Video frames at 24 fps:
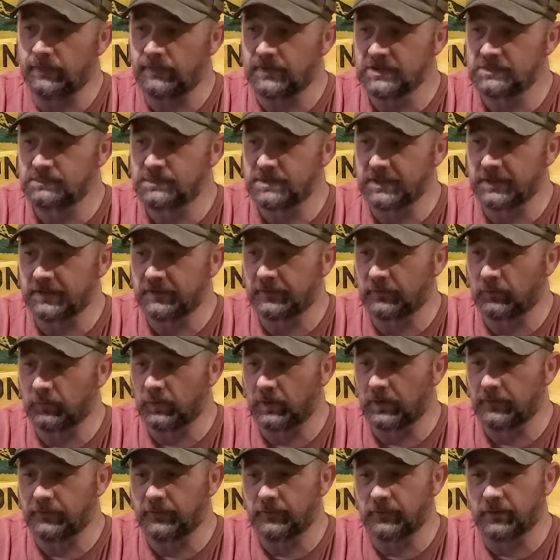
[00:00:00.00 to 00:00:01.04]
And this particular
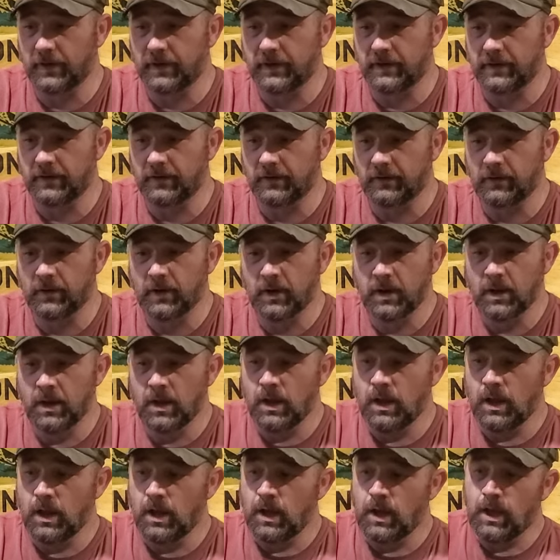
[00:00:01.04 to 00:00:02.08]
welder right here,
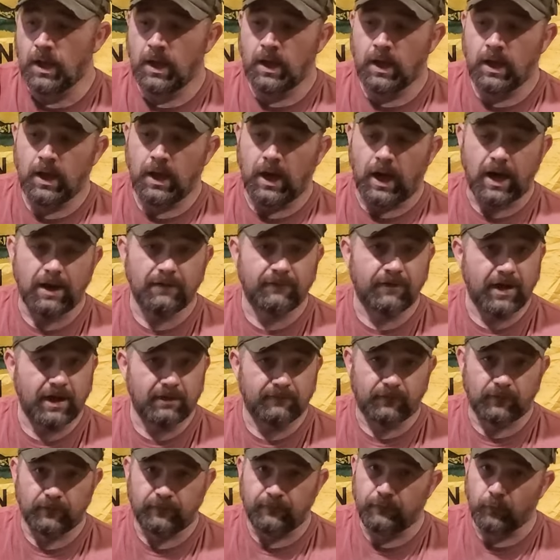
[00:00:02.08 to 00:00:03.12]
I've
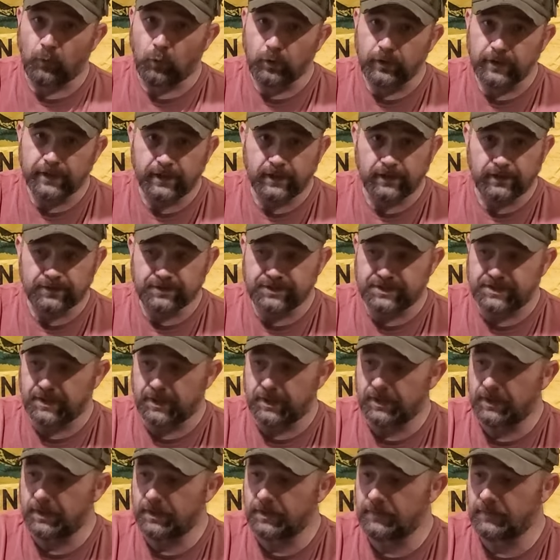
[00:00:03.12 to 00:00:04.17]
had for 4 years.
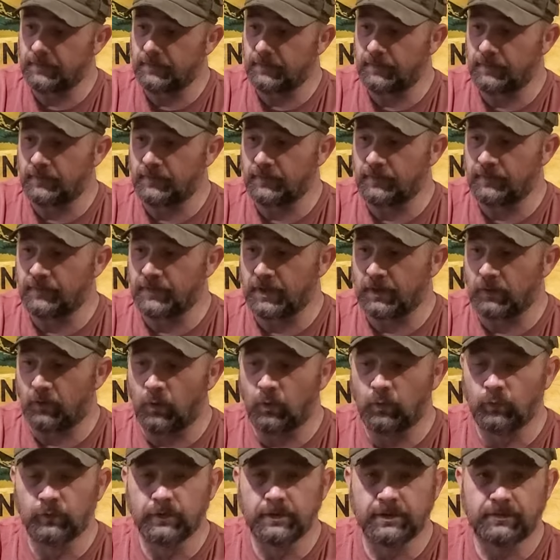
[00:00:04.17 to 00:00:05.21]
The
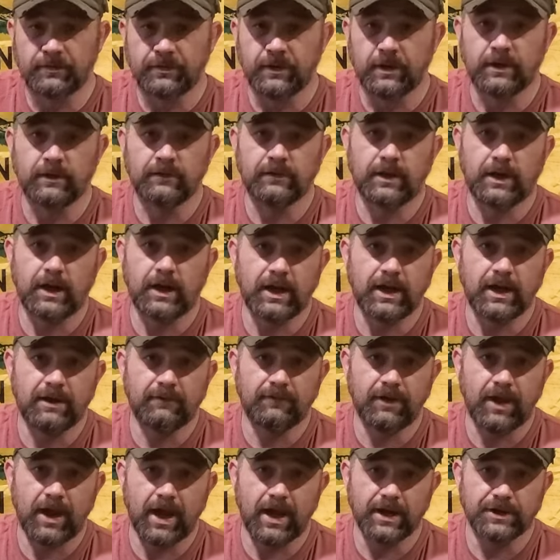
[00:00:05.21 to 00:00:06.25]
only thing that I
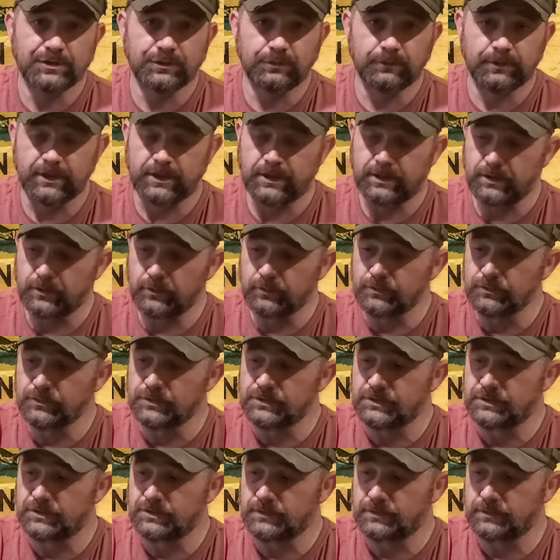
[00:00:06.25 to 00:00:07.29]
have actually
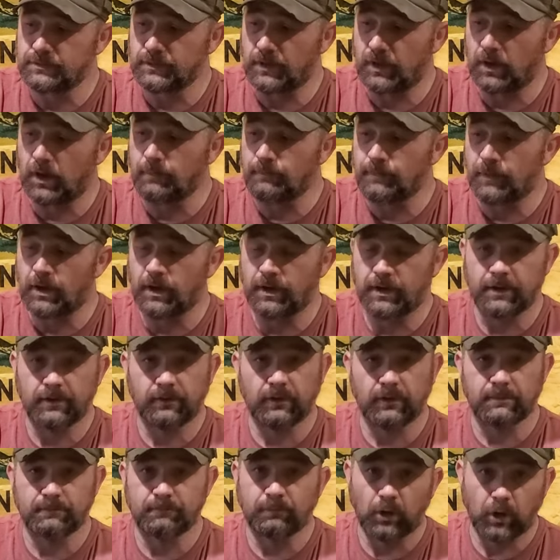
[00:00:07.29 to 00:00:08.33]
used up on
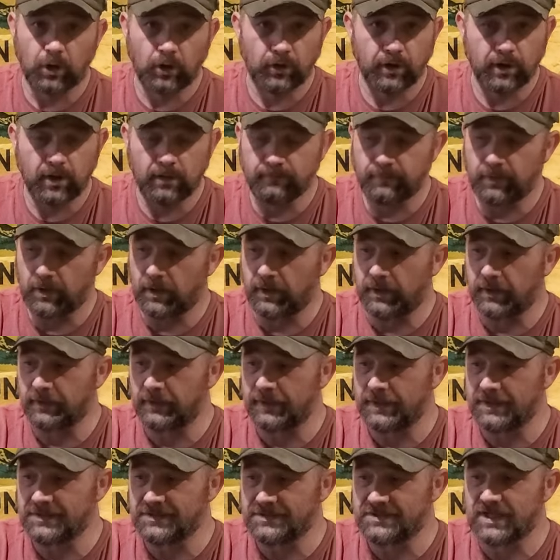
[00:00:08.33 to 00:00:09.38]
it, like burned up on it,
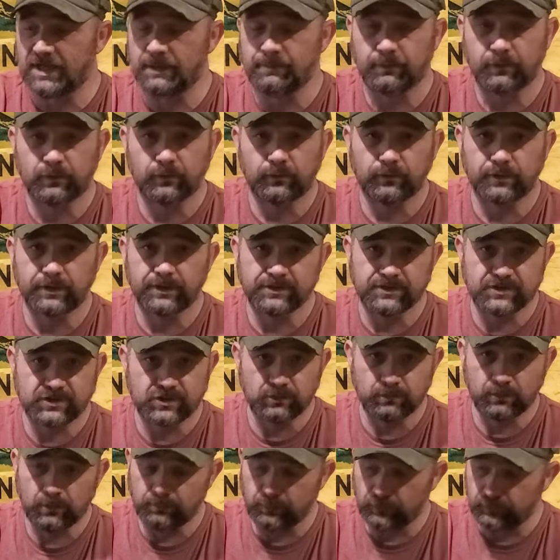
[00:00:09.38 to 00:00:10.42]
is typical
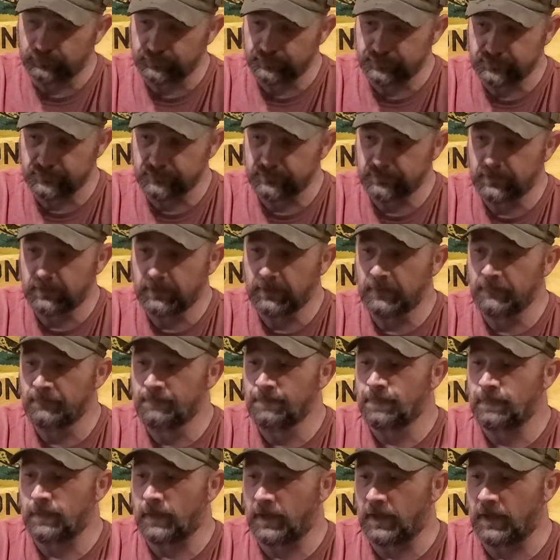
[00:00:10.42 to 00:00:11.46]
consumables.
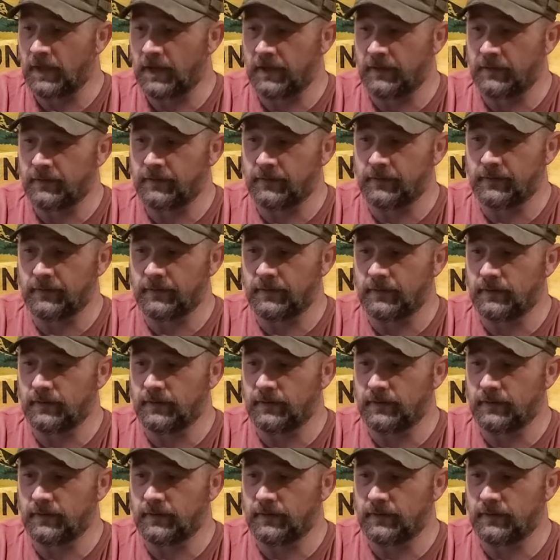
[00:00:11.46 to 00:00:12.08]
And